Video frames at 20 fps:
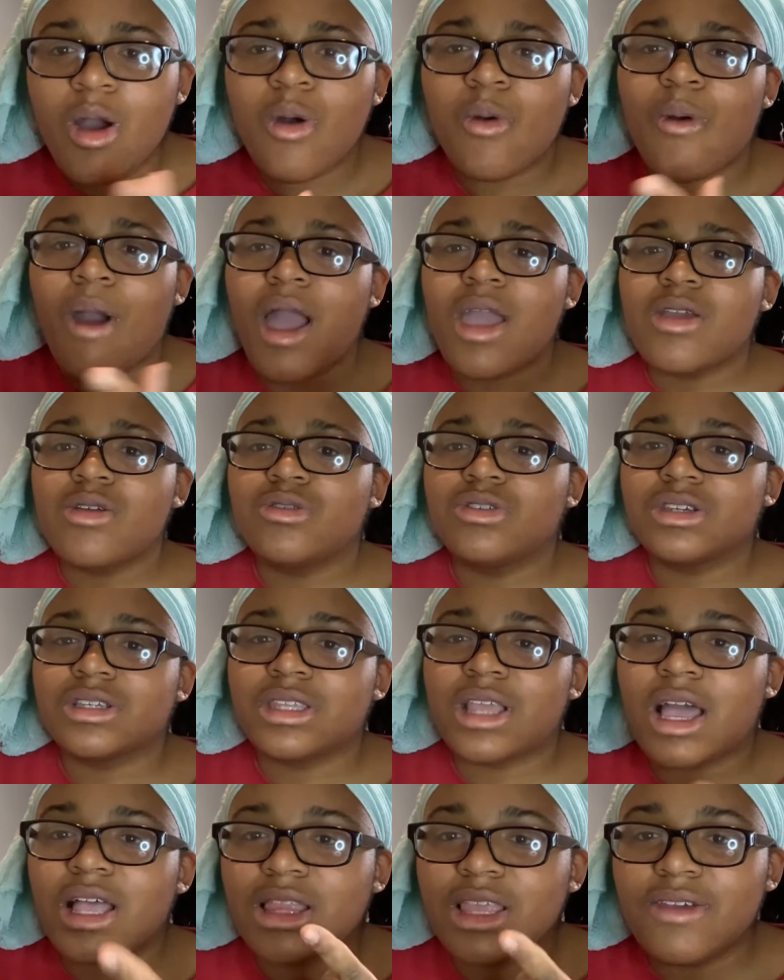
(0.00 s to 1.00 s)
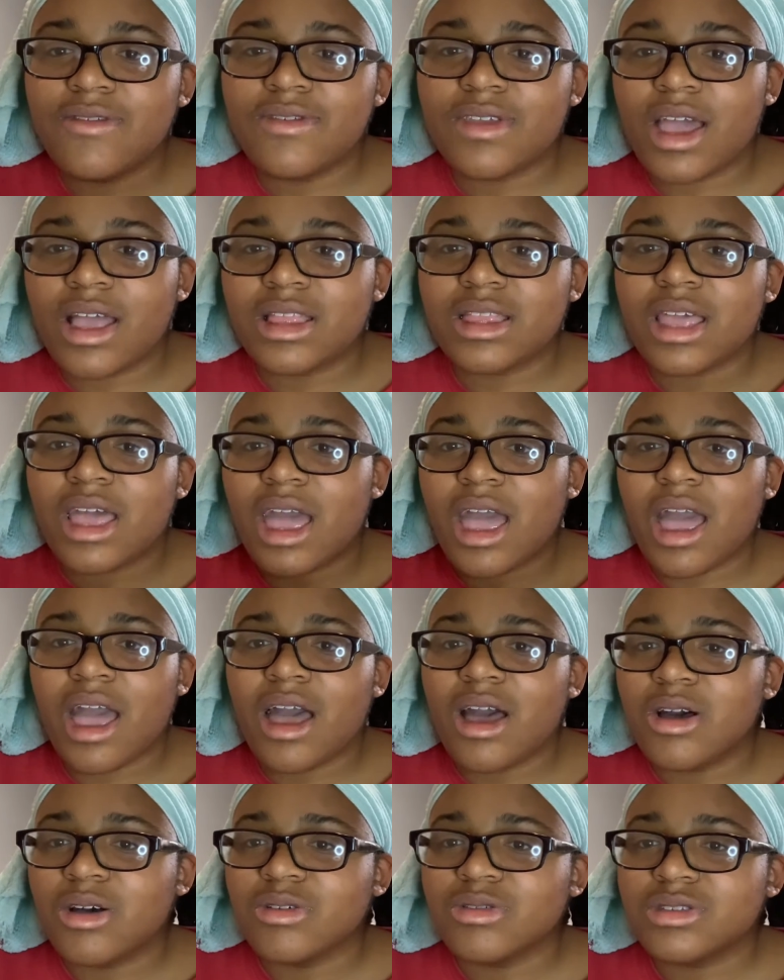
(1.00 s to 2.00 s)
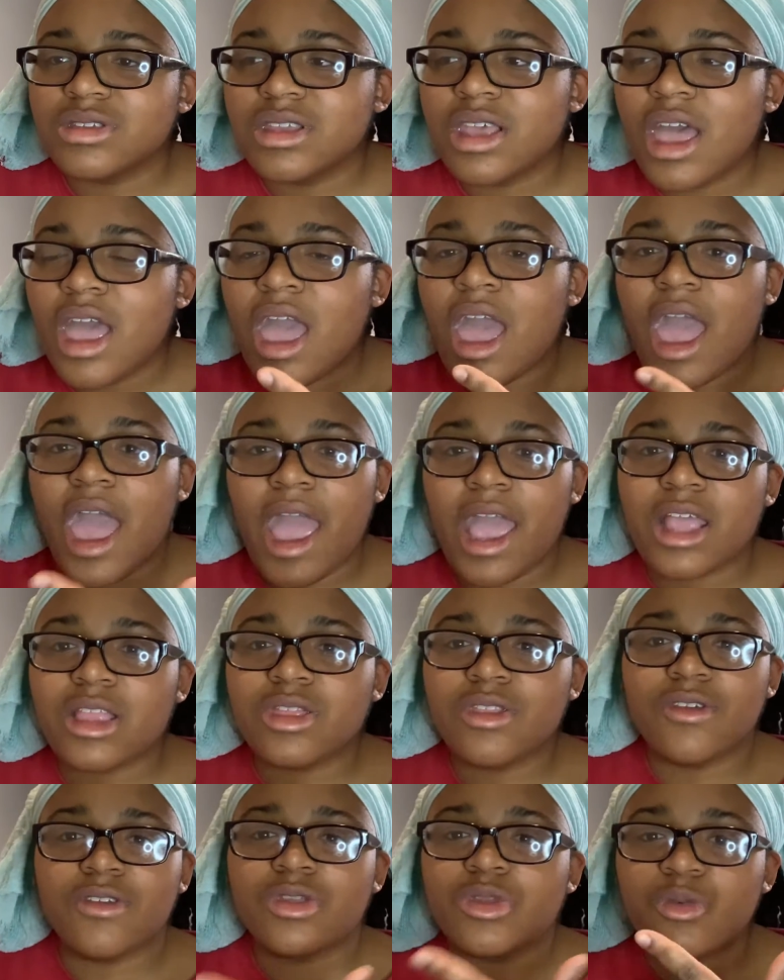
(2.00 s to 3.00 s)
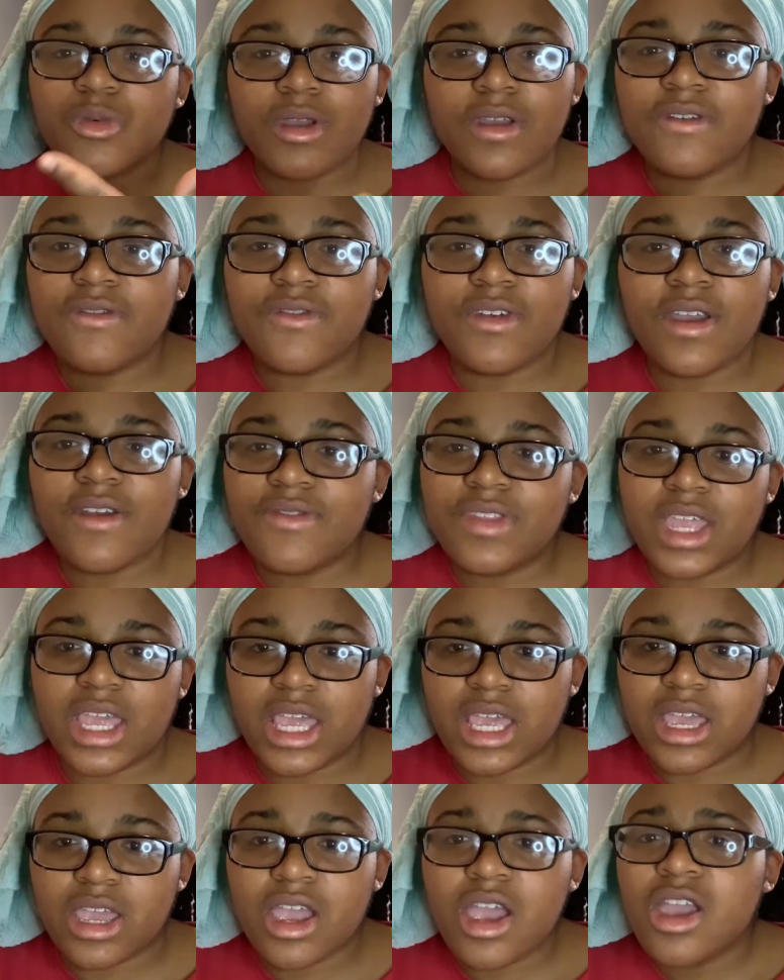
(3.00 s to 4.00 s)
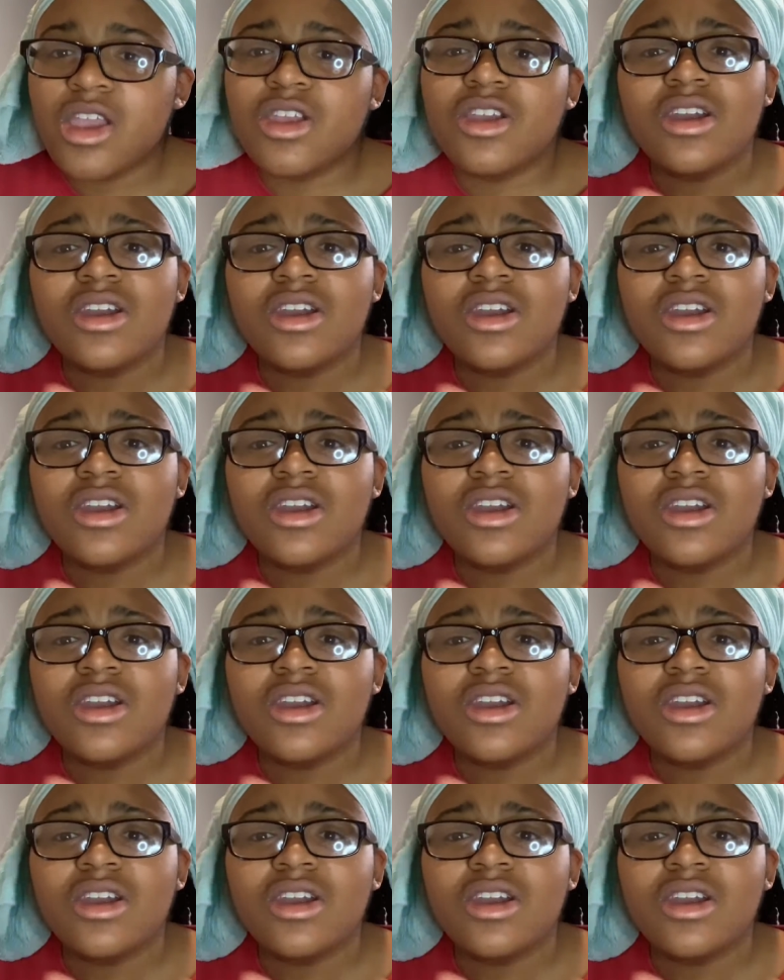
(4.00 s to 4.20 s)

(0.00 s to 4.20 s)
Why are you just now leaving out the house at 3.50?